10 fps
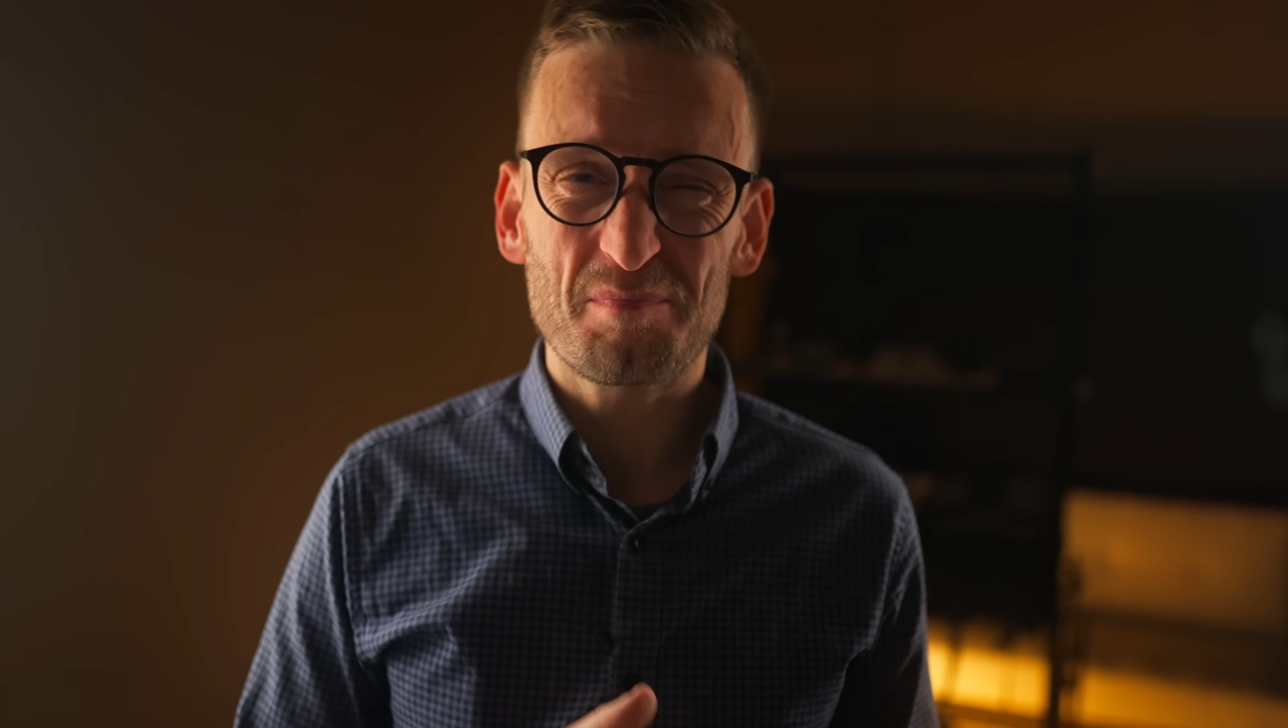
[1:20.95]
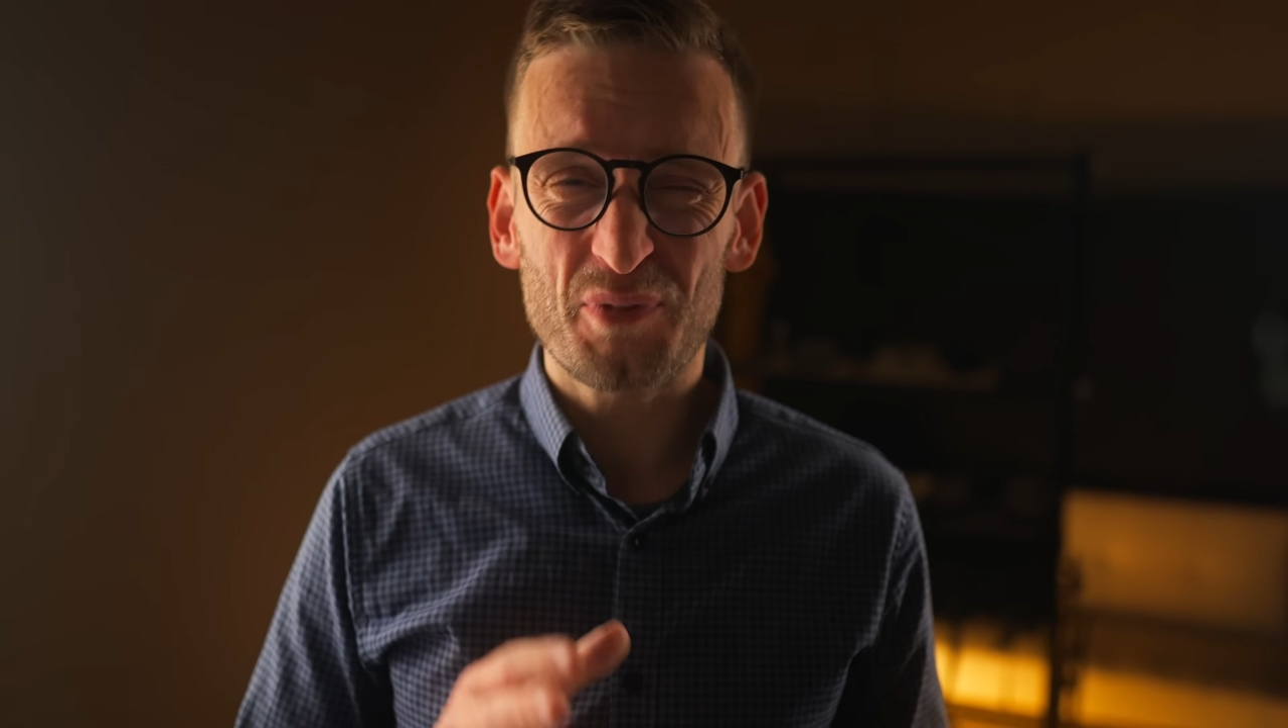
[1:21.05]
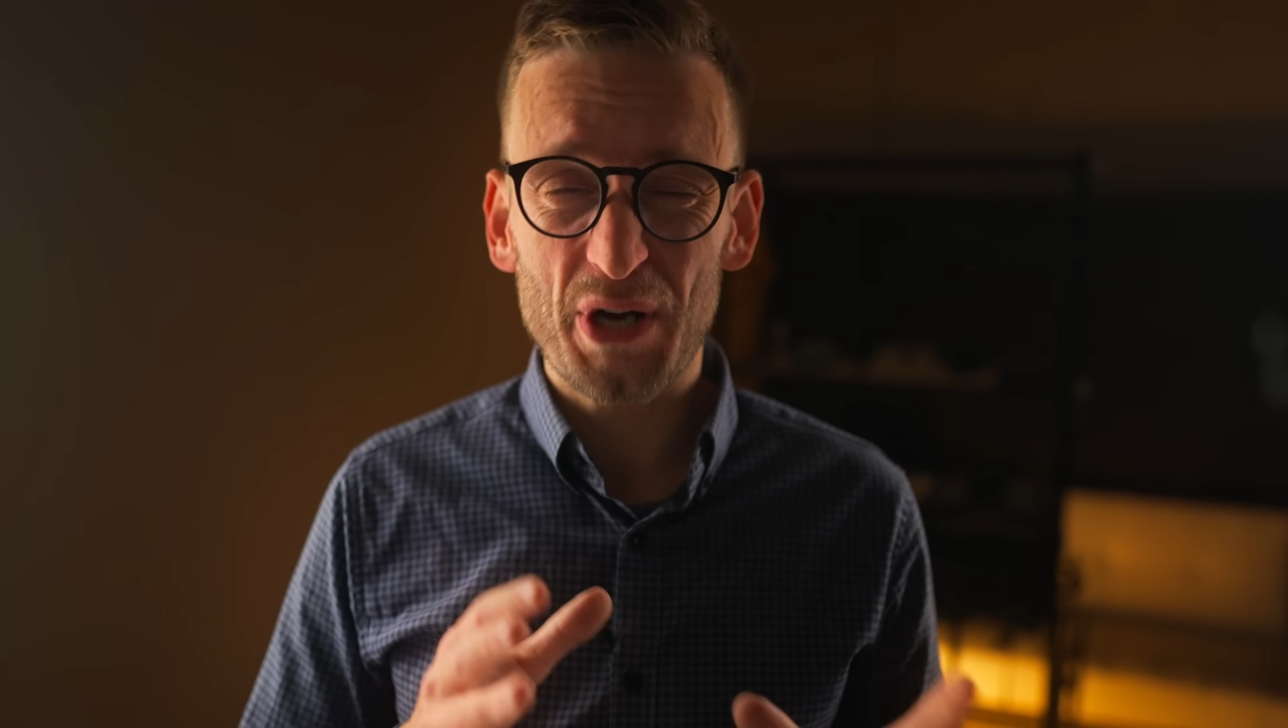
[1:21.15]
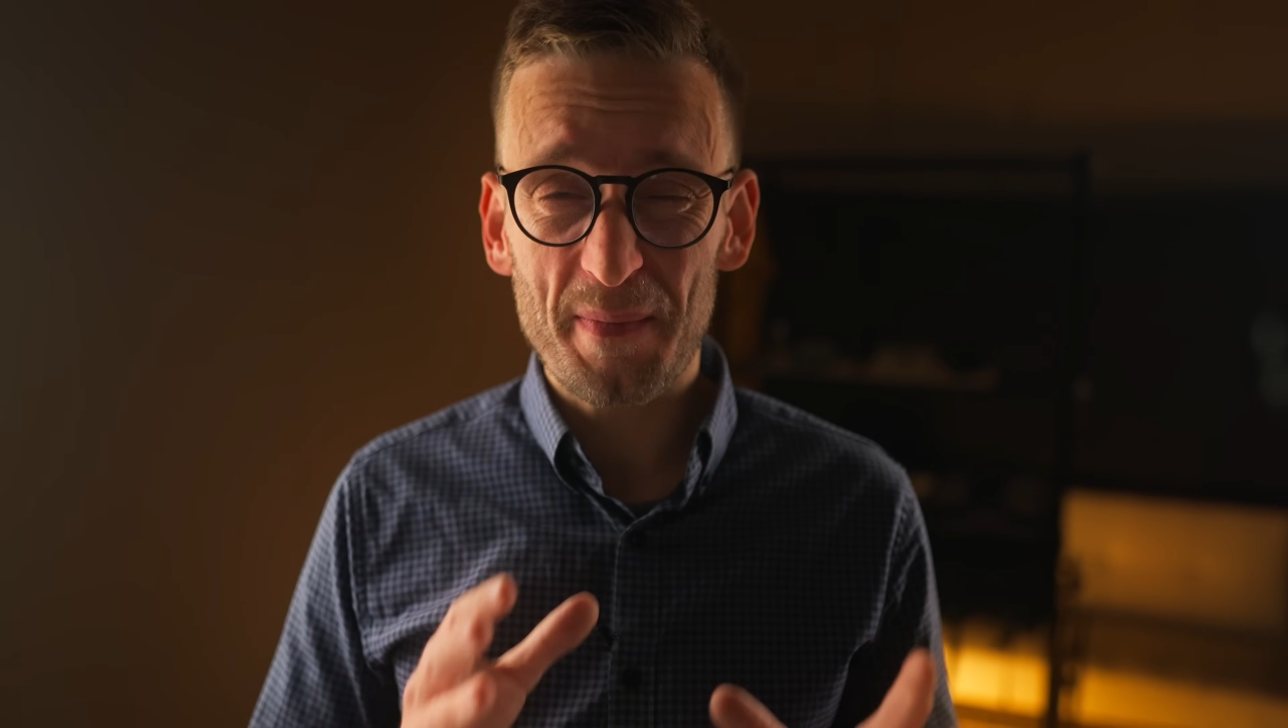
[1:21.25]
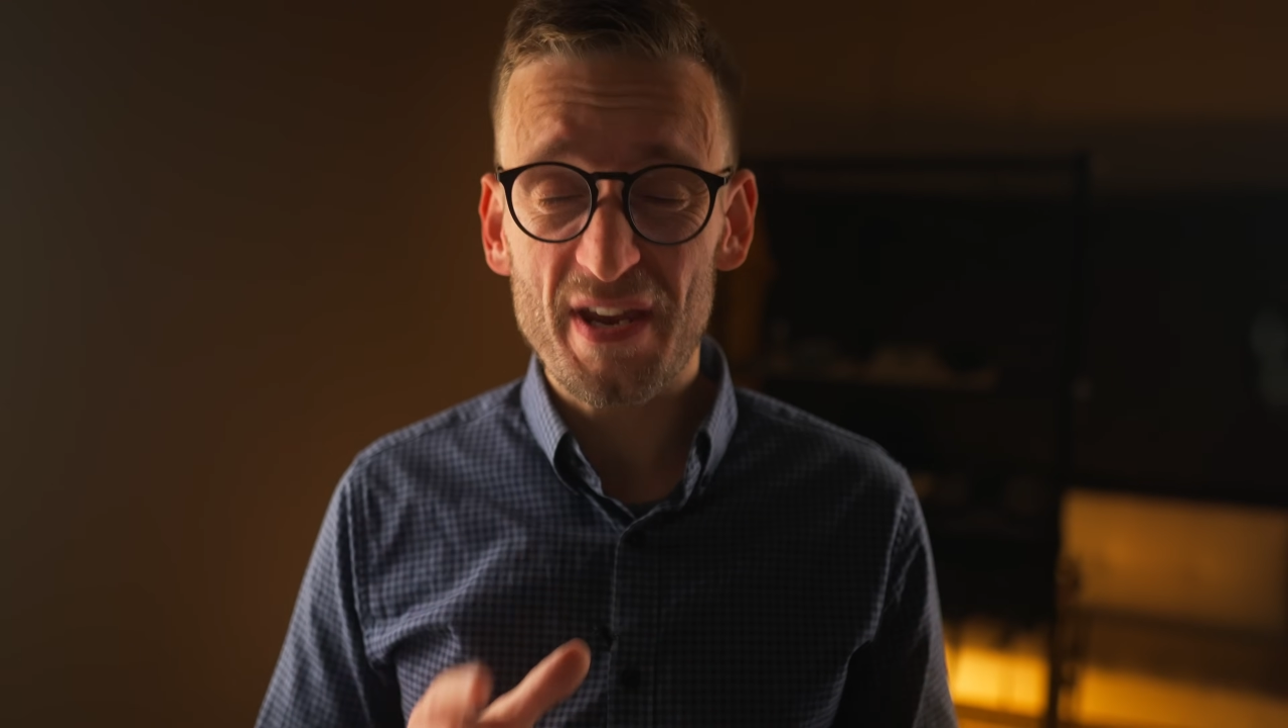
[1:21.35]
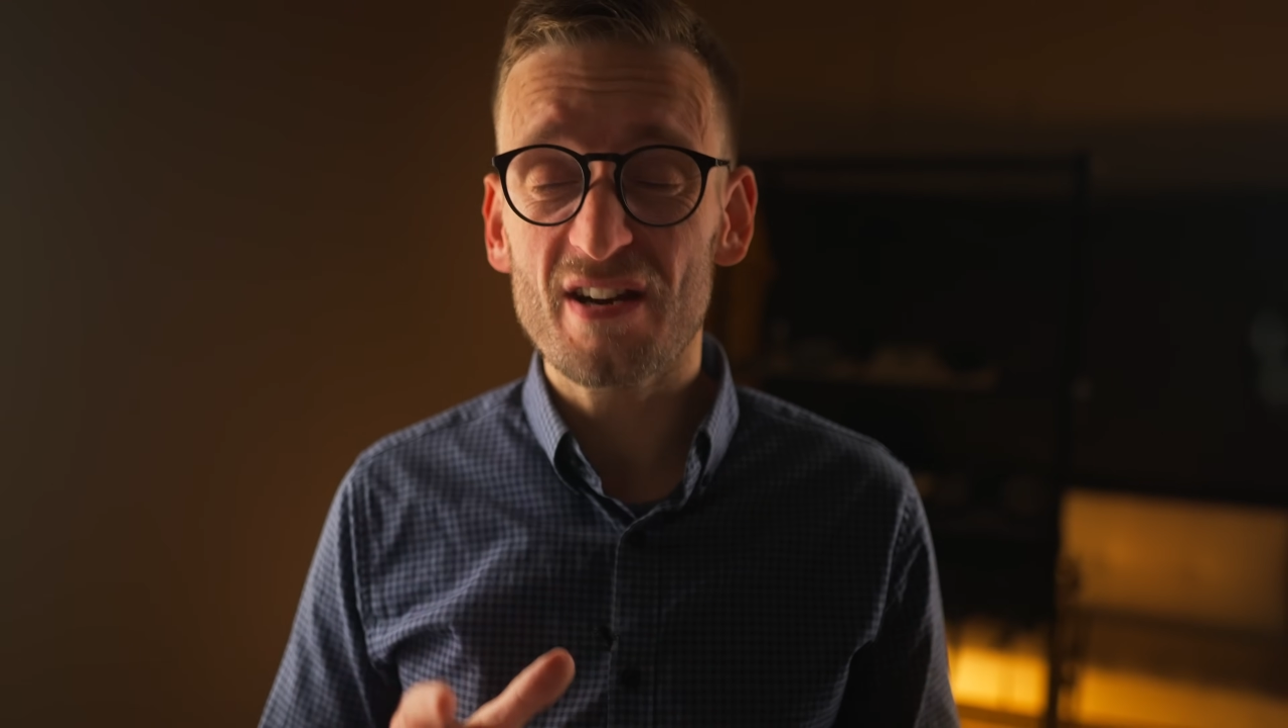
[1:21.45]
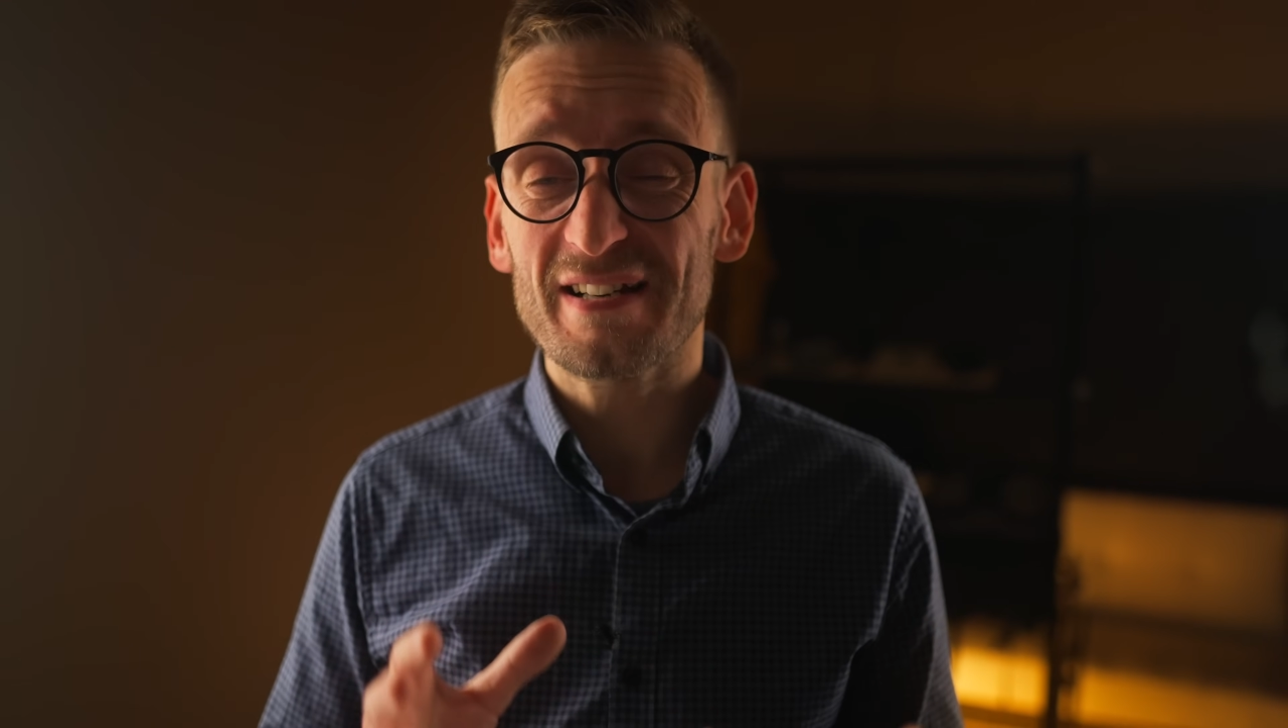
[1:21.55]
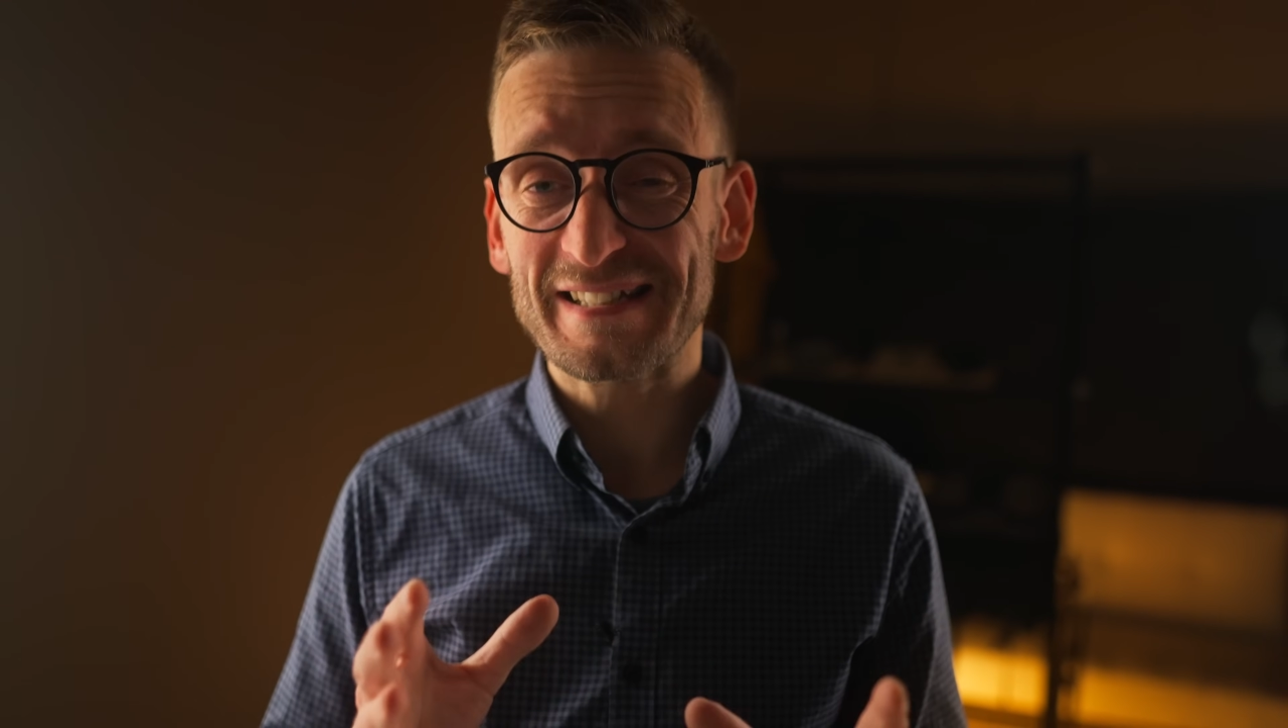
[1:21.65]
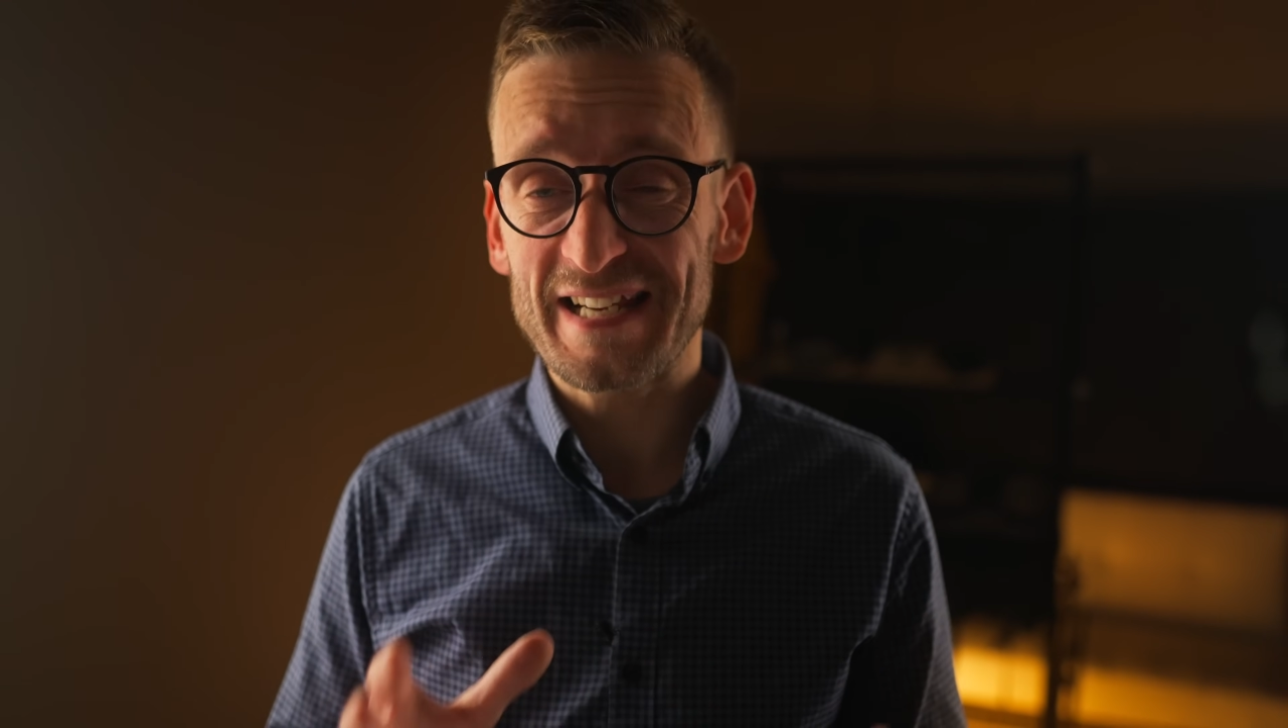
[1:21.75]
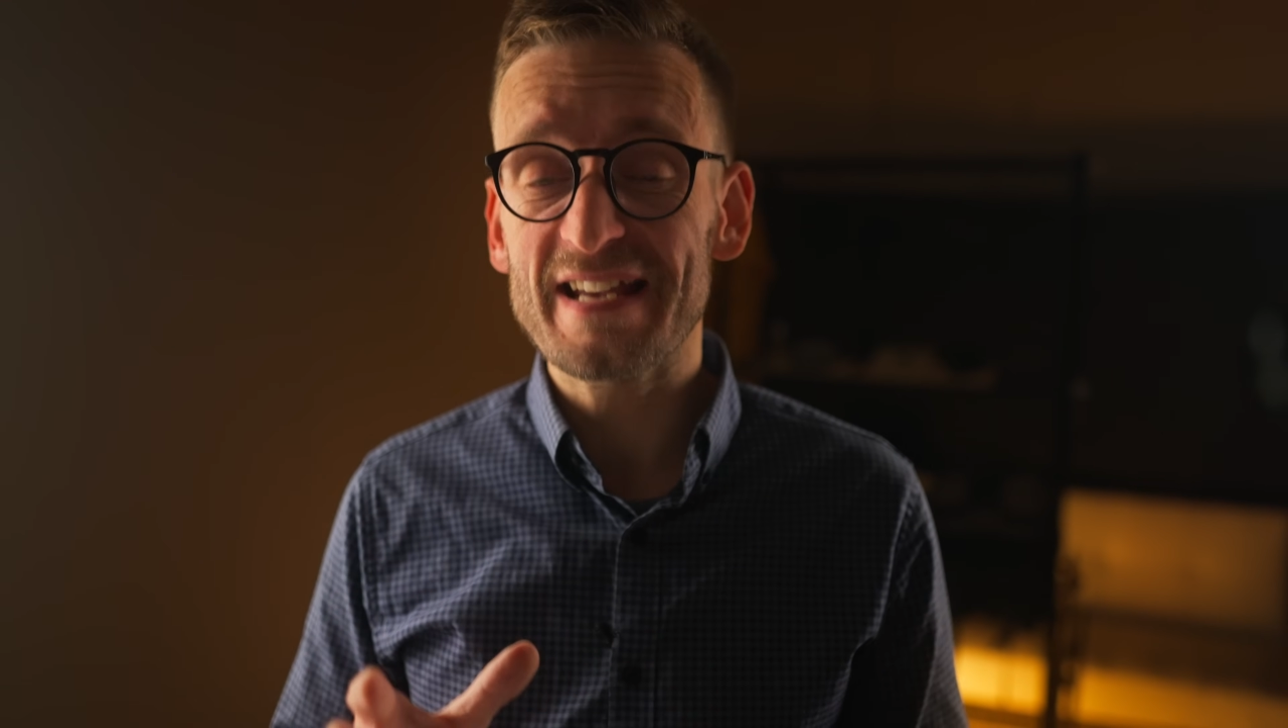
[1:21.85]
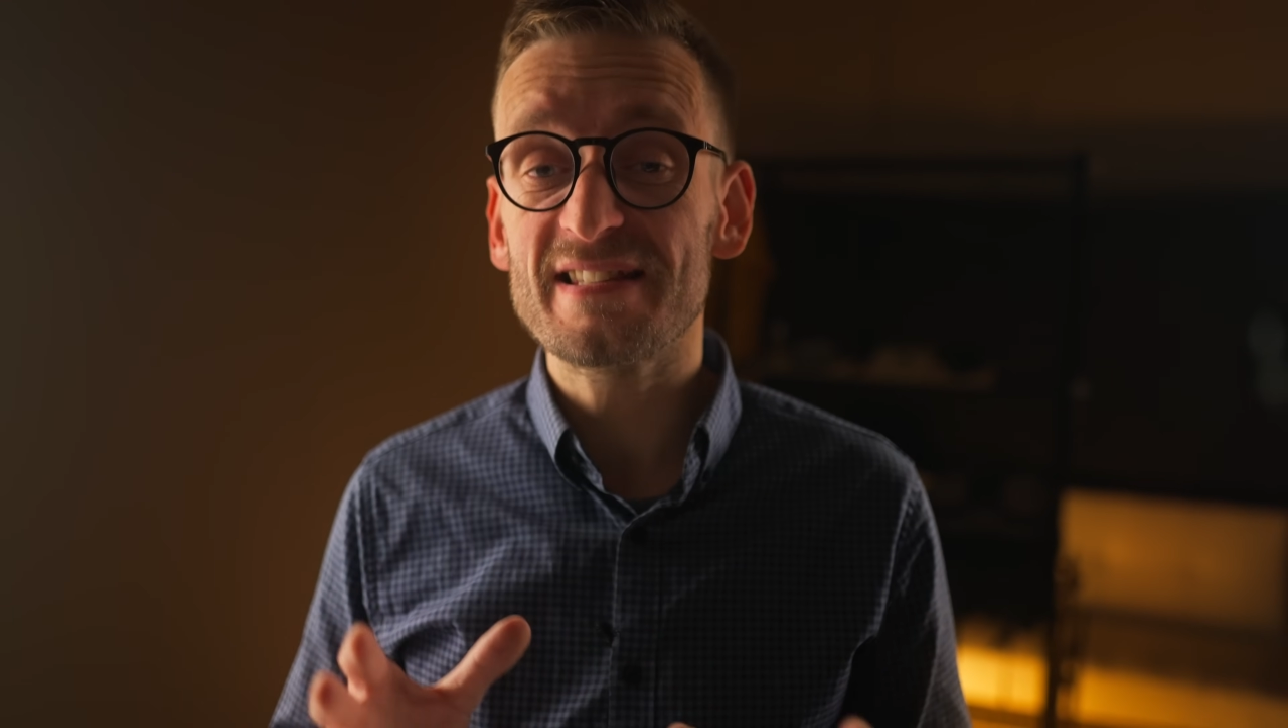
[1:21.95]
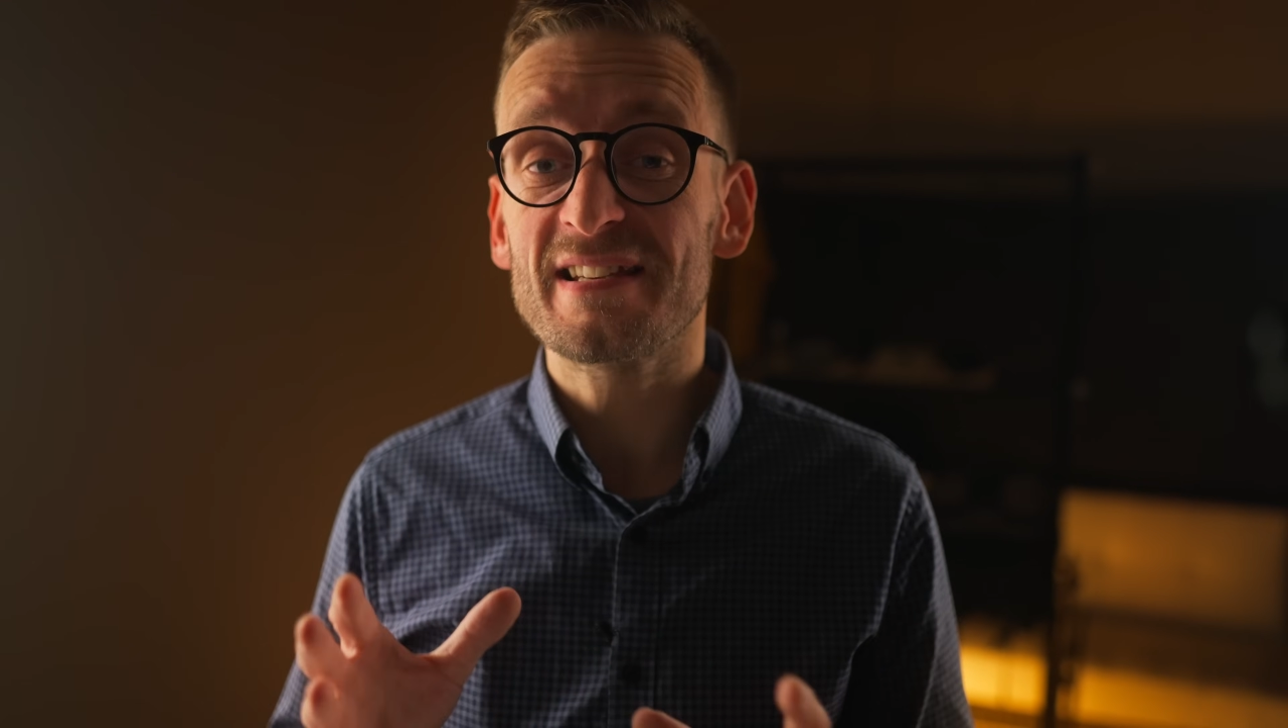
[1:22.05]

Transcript: Premiere takes